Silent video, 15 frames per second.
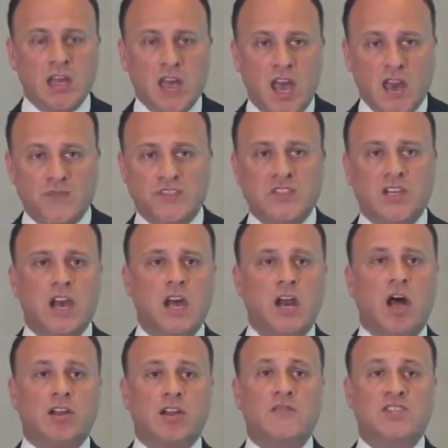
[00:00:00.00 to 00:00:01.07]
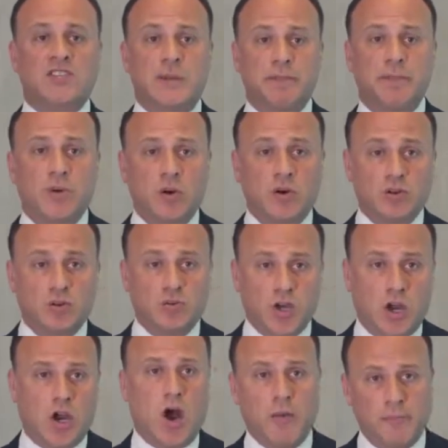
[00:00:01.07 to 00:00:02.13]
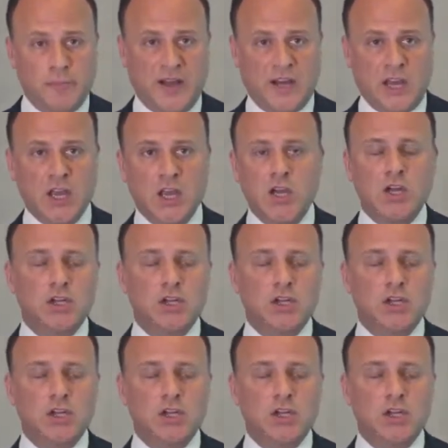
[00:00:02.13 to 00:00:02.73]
gives a lot of support to the company,